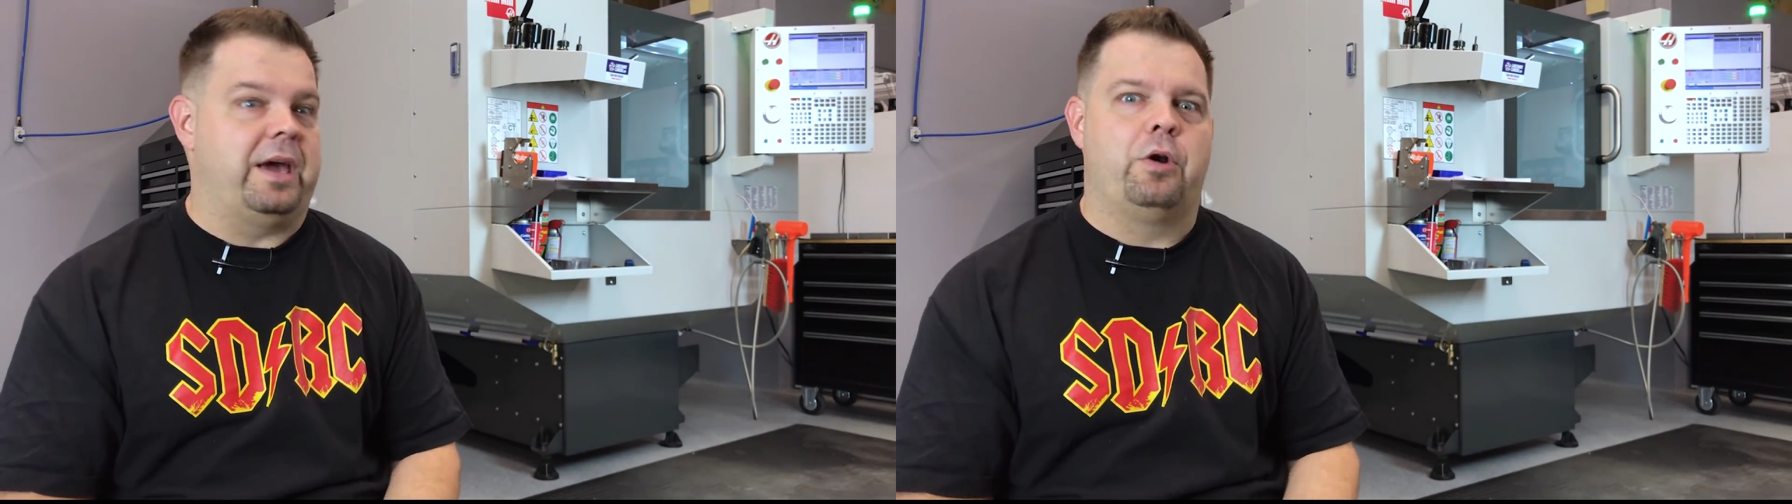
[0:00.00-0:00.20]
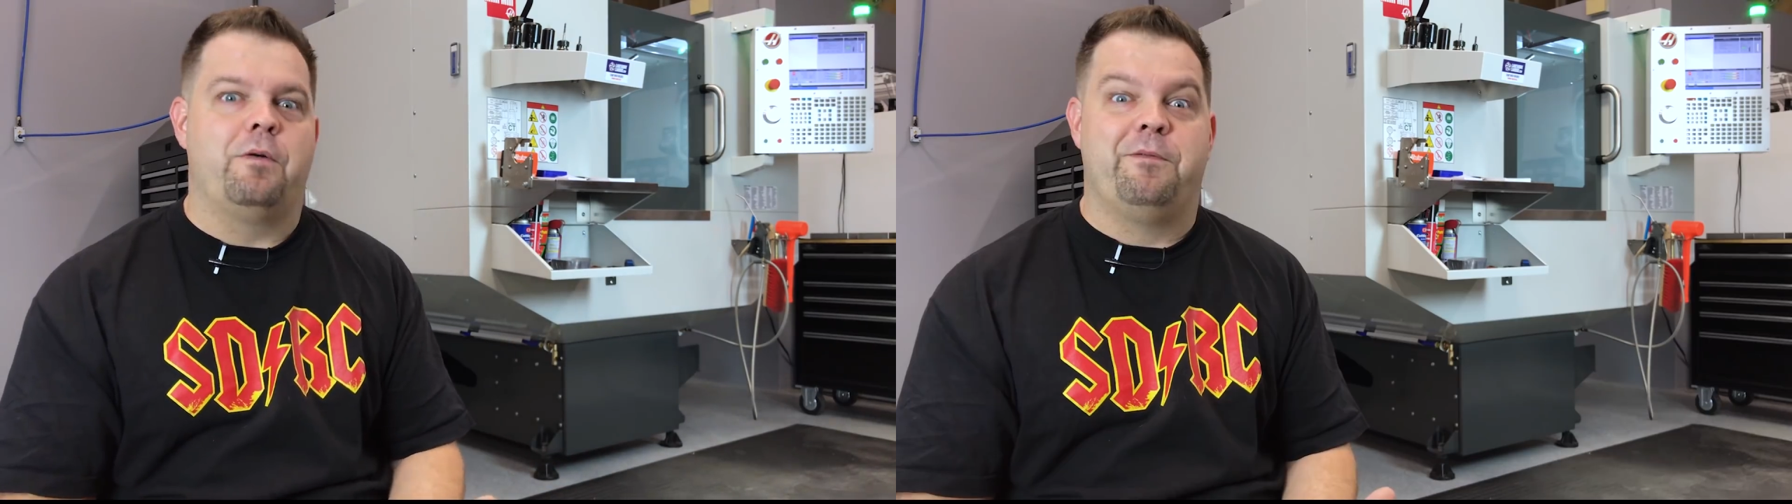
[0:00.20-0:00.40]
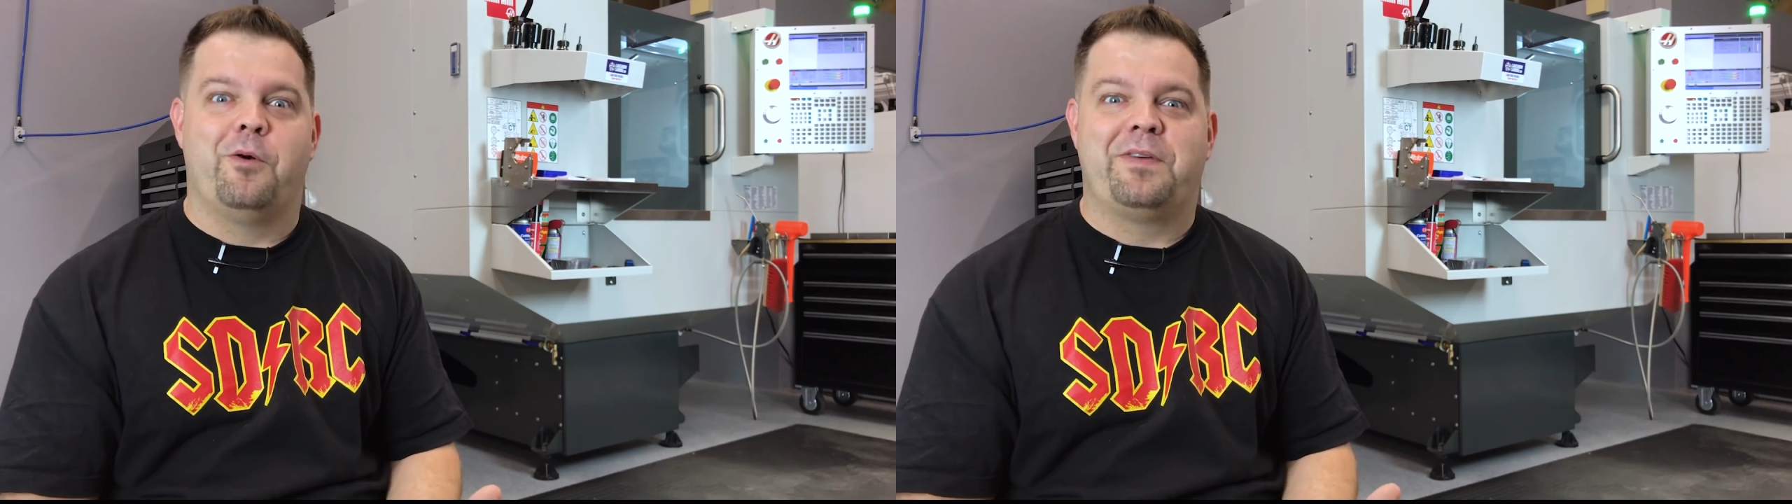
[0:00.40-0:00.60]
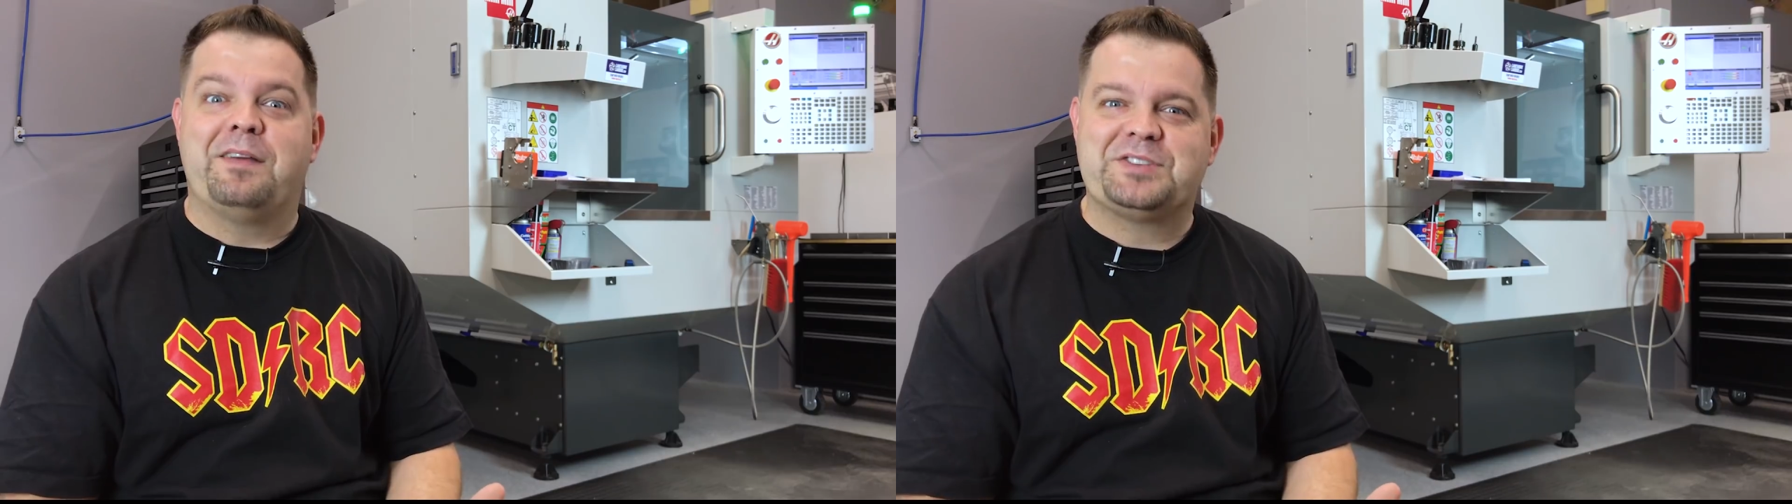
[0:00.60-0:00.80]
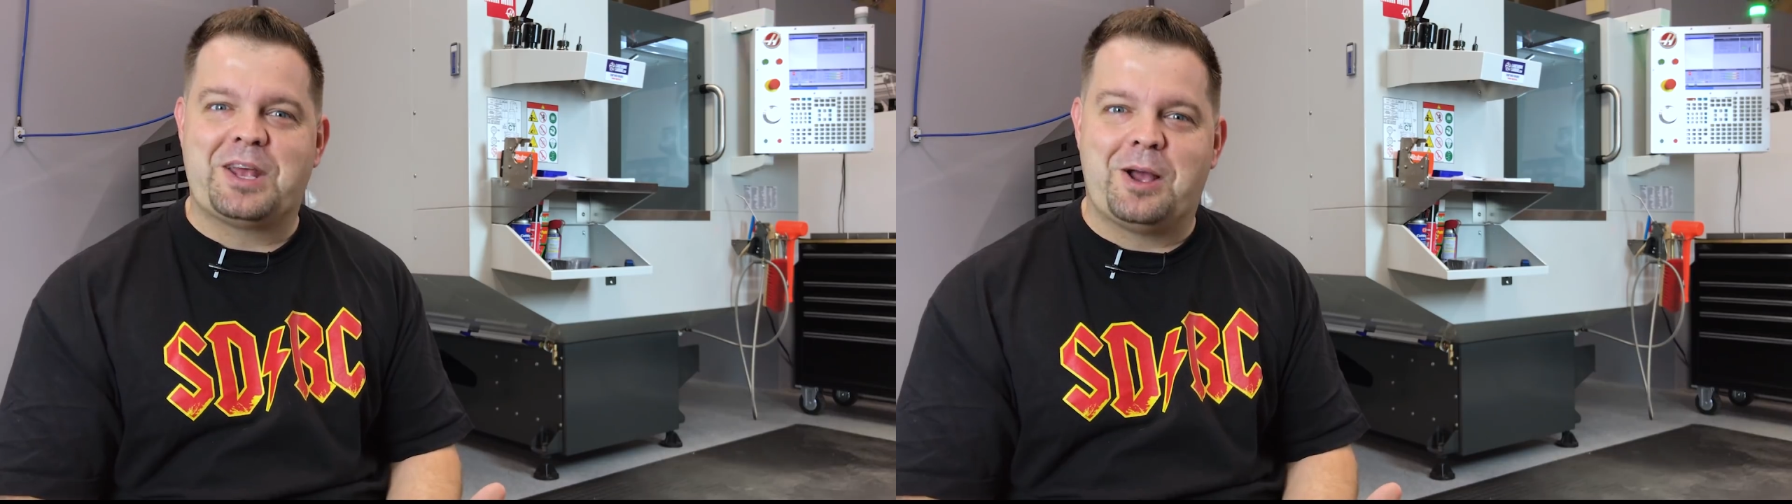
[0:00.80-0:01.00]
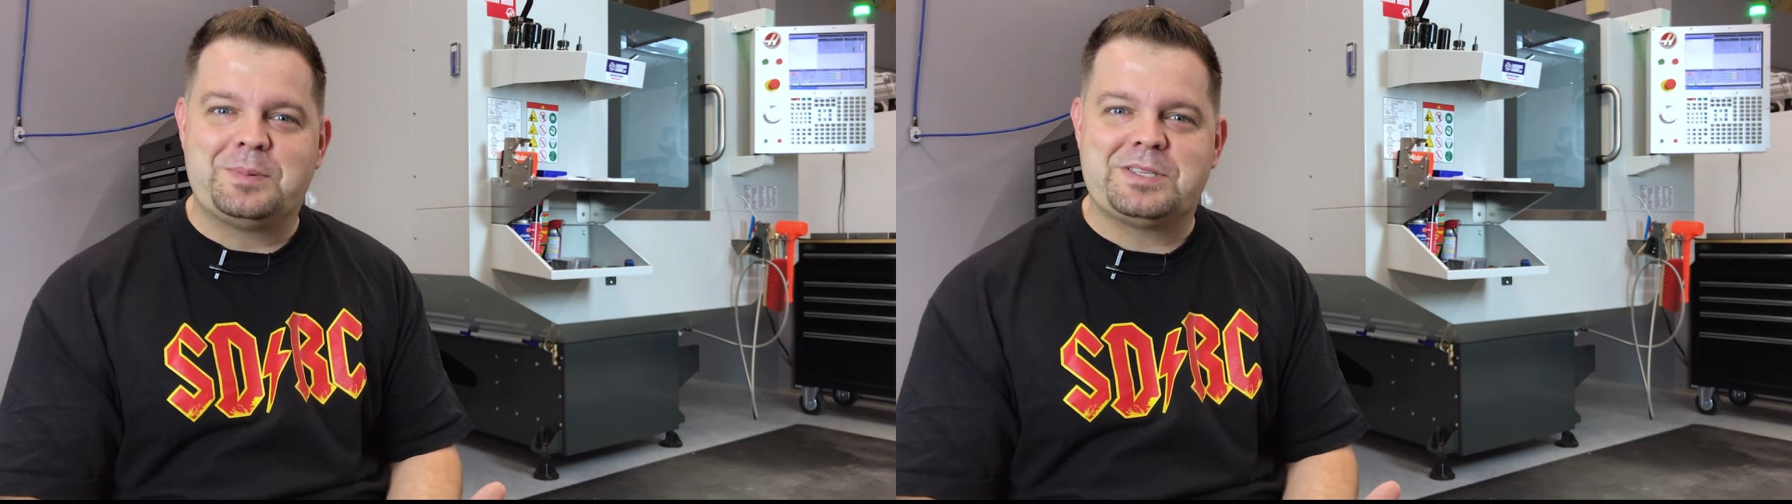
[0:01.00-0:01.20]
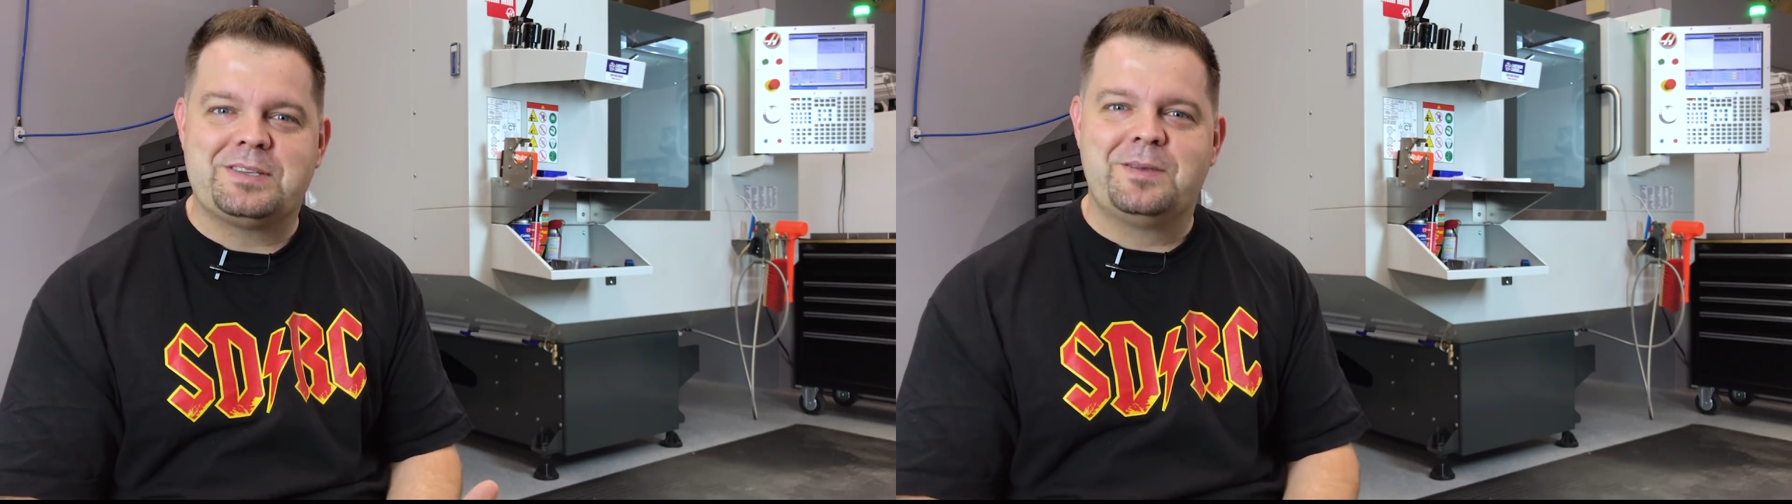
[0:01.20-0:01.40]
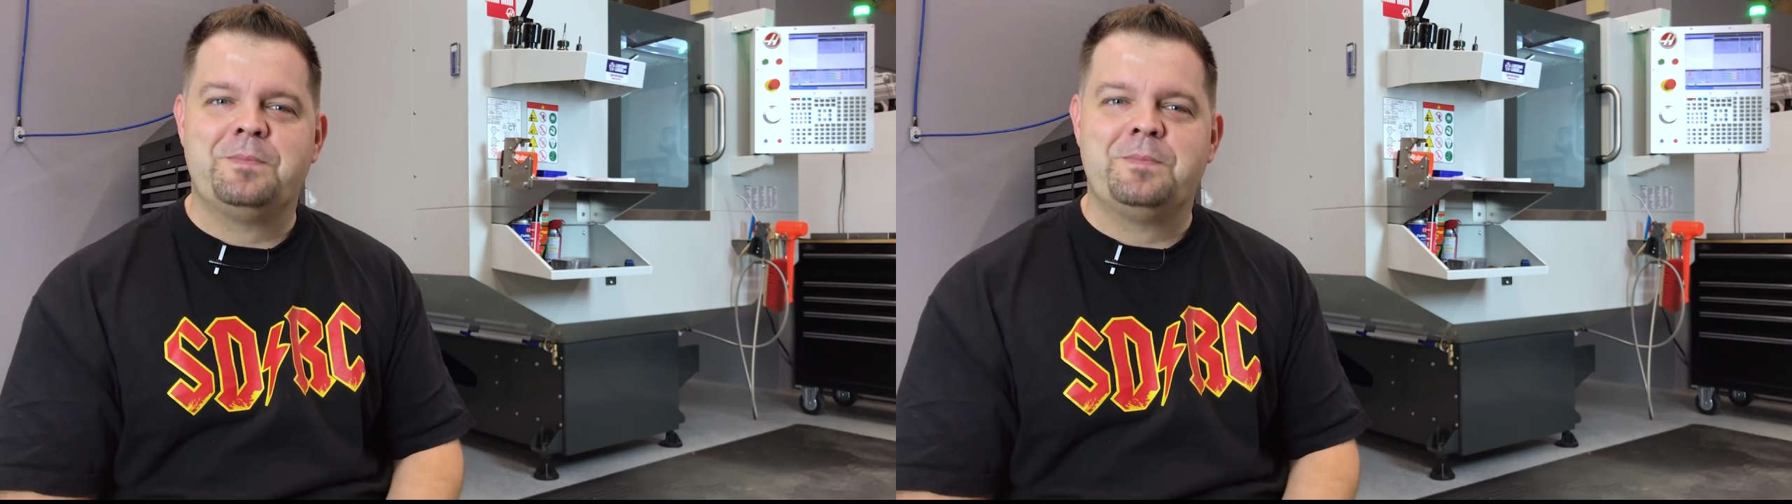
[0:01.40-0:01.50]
I don't know, four or five setups